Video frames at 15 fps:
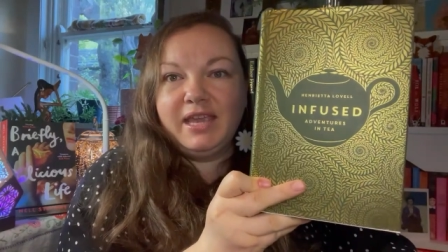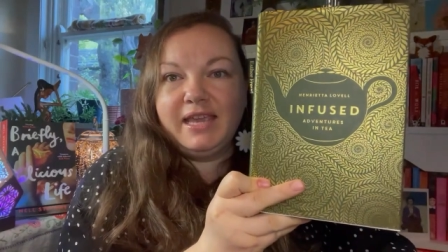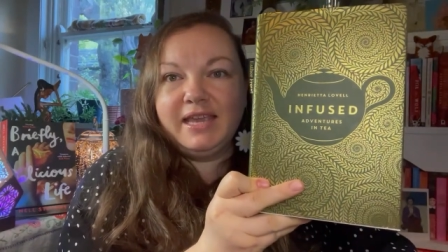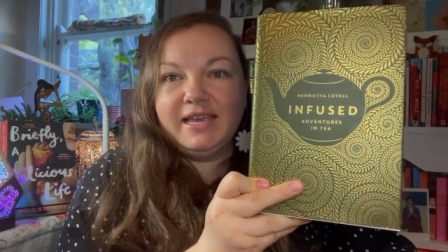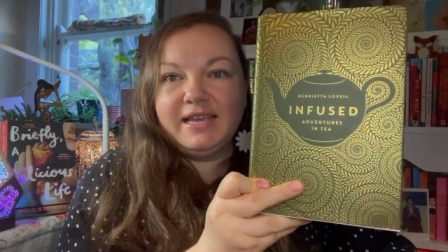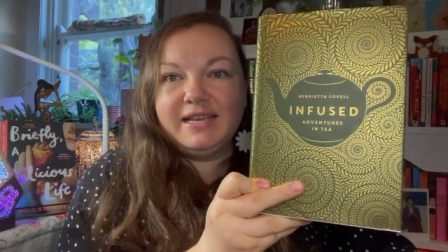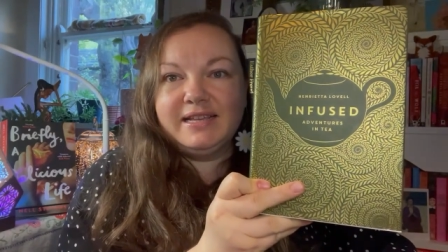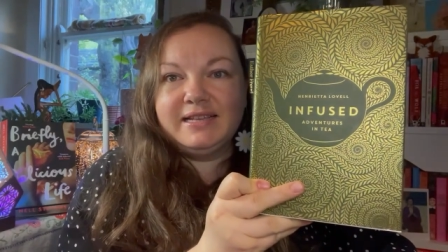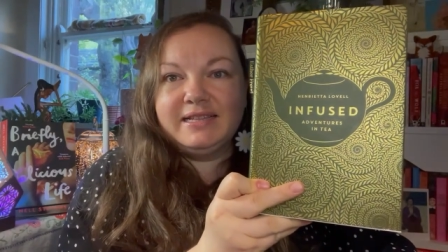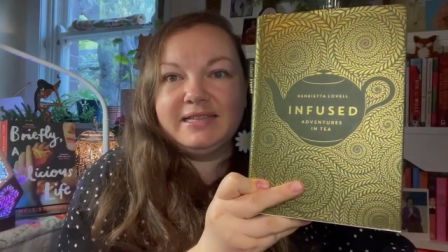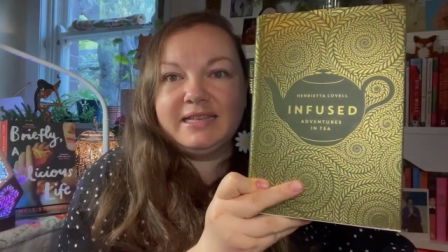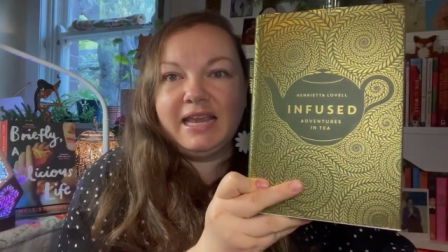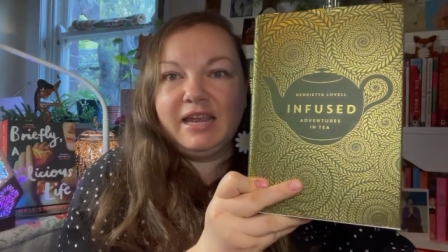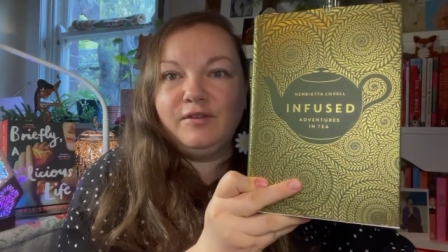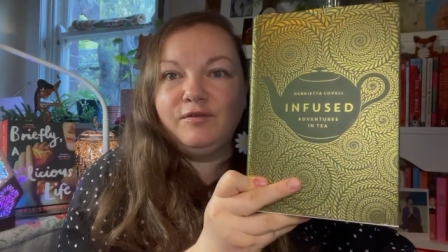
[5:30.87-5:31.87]

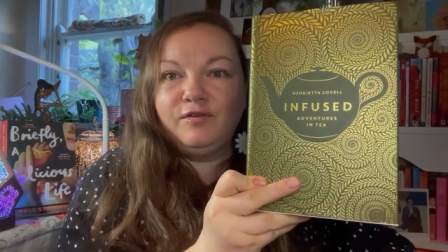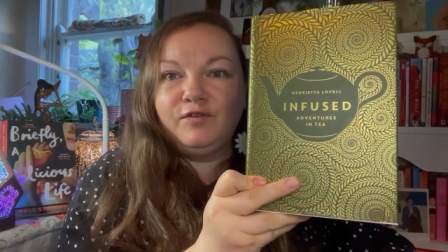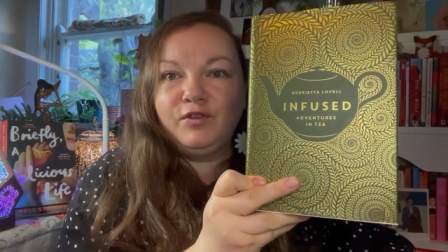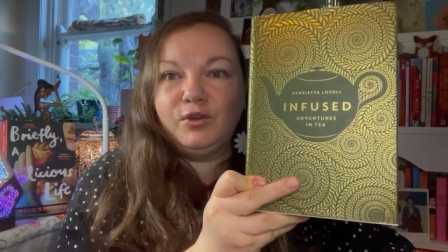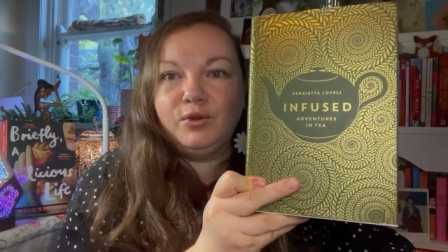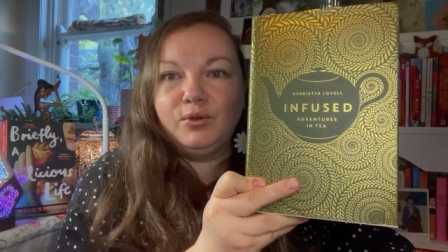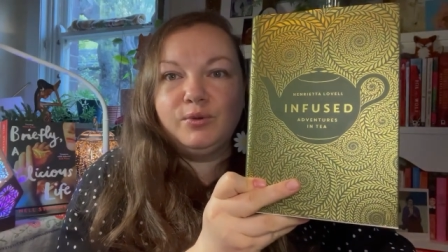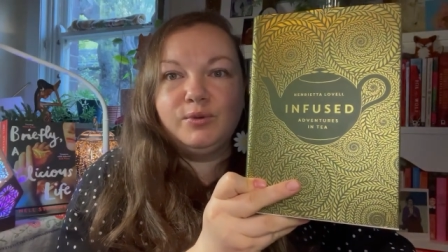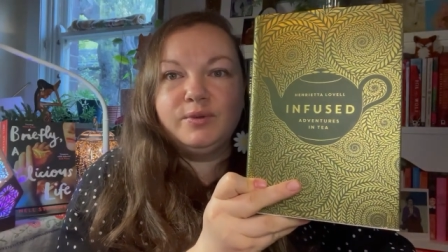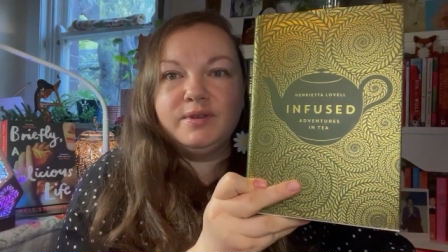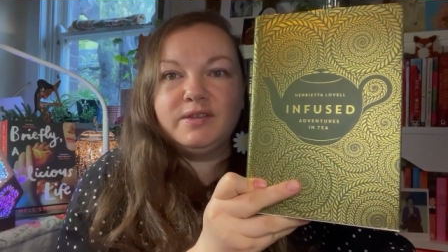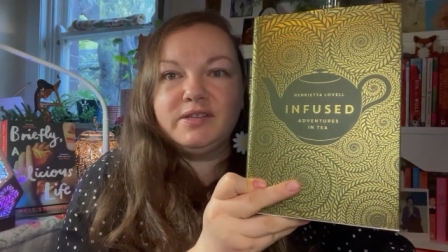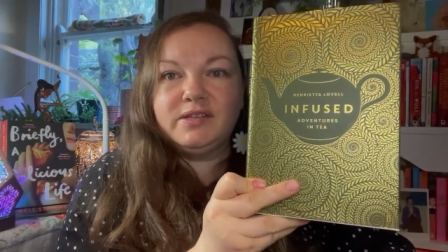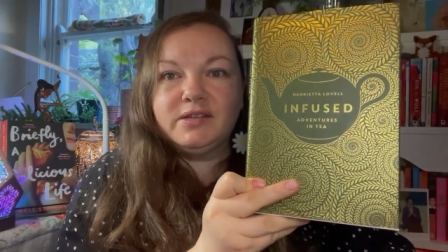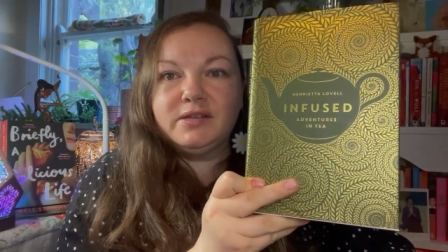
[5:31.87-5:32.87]
is
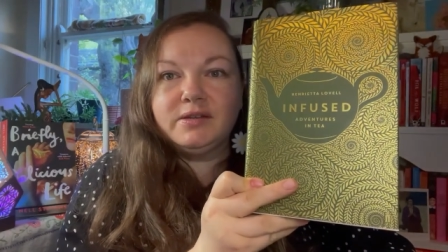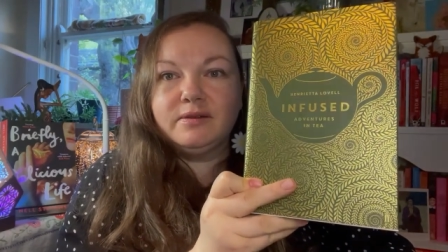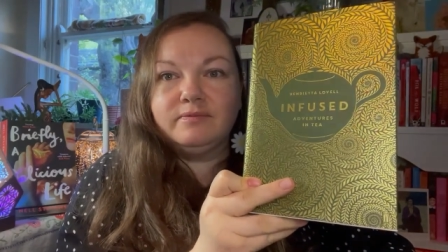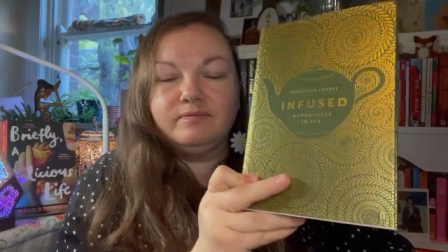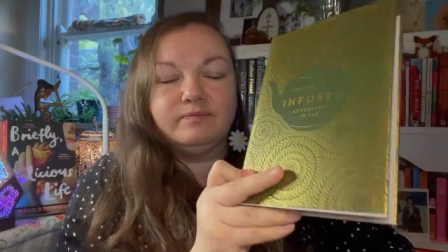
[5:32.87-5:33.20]
Infused